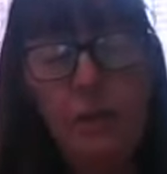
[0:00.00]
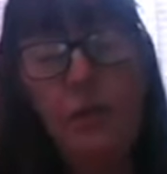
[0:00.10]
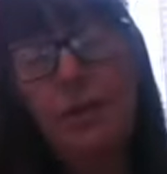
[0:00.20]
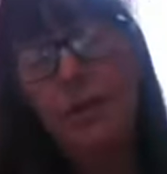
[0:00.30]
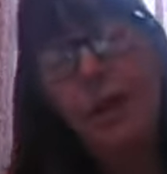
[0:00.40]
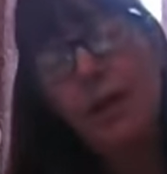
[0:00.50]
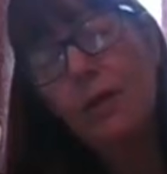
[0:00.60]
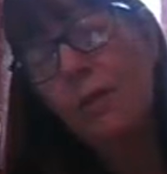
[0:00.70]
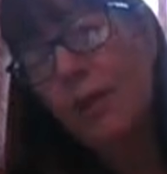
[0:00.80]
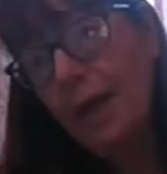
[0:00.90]
reason they had to go
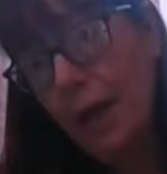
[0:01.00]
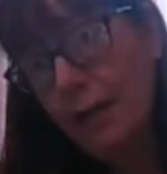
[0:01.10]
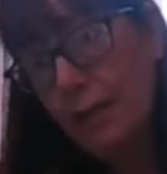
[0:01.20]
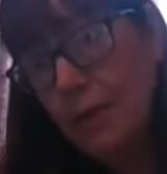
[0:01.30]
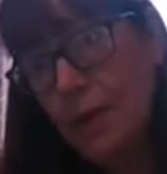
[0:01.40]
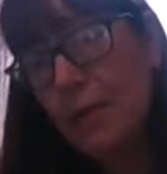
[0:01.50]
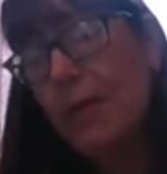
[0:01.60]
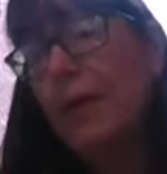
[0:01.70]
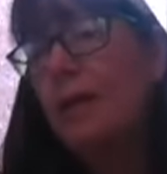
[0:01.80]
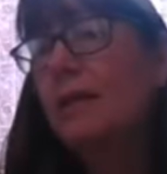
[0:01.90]
and be counted is
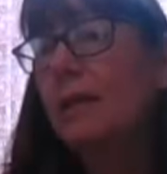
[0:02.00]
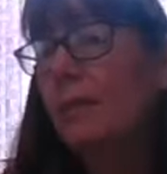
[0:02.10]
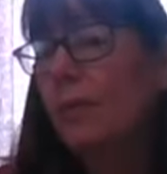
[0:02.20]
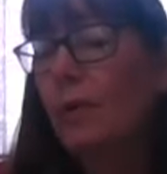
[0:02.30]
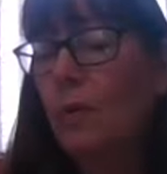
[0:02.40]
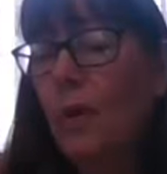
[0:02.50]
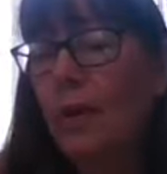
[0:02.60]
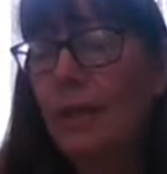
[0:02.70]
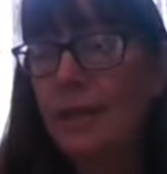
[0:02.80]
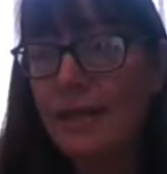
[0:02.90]
because the emperor
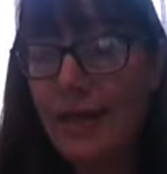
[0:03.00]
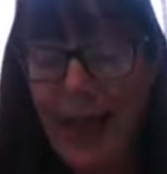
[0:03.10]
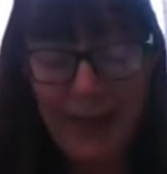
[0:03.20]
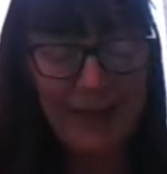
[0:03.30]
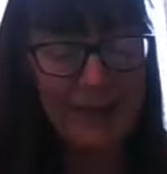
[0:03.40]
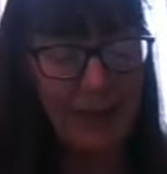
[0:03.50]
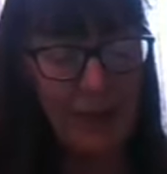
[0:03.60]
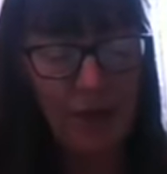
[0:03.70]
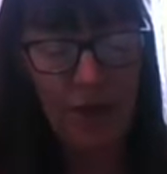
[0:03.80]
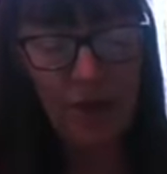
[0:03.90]
wanted his taxes. So
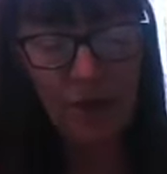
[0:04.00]
they all had to